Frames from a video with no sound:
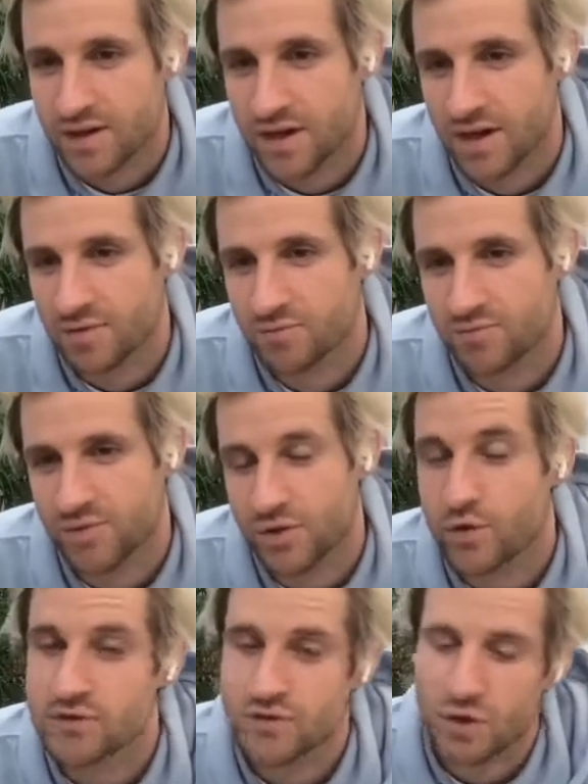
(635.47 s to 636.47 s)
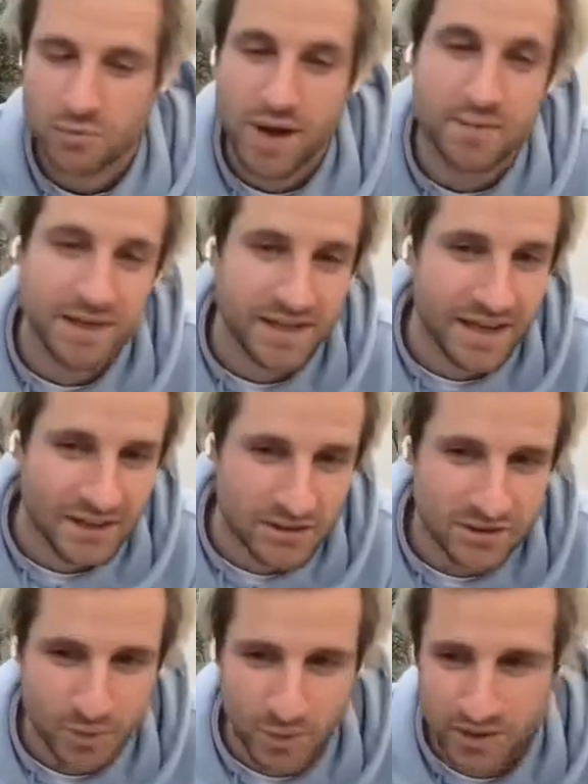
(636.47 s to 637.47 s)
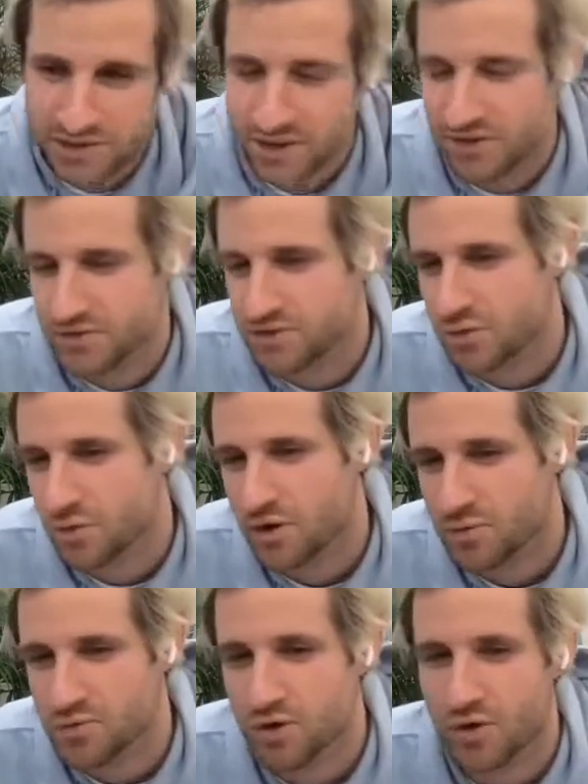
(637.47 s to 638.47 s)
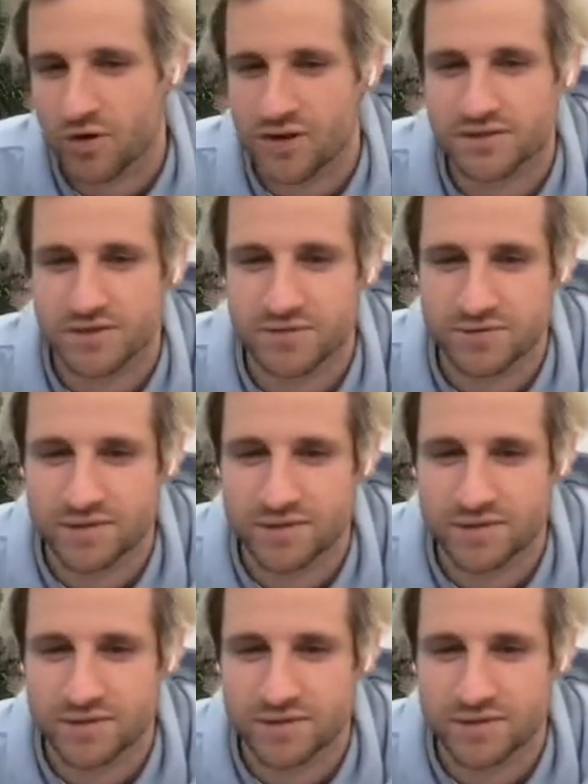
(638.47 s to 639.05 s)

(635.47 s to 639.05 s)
Though it's not public yet, it's kind of still work in progress.